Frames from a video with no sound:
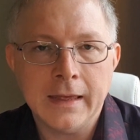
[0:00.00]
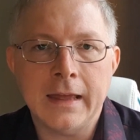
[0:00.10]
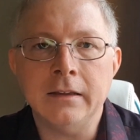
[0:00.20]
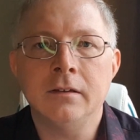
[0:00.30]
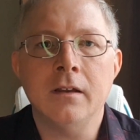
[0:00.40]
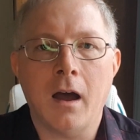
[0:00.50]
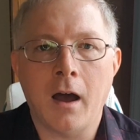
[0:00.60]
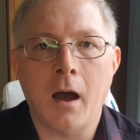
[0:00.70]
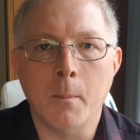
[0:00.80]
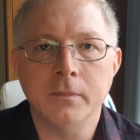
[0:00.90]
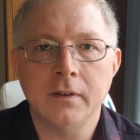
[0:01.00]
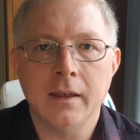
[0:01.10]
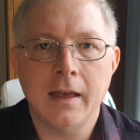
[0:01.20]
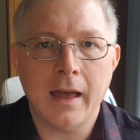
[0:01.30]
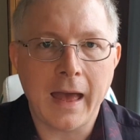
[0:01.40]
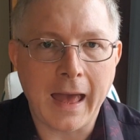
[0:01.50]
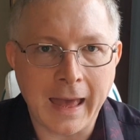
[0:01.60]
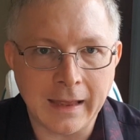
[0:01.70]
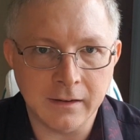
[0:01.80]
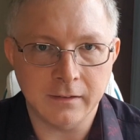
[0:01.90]
It's an arms
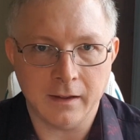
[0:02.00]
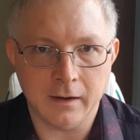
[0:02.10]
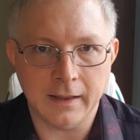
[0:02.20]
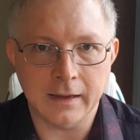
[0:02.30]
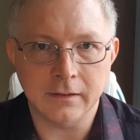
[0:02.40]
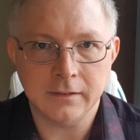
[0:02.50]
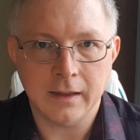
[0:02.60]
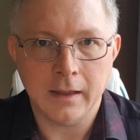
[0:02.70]
and a legs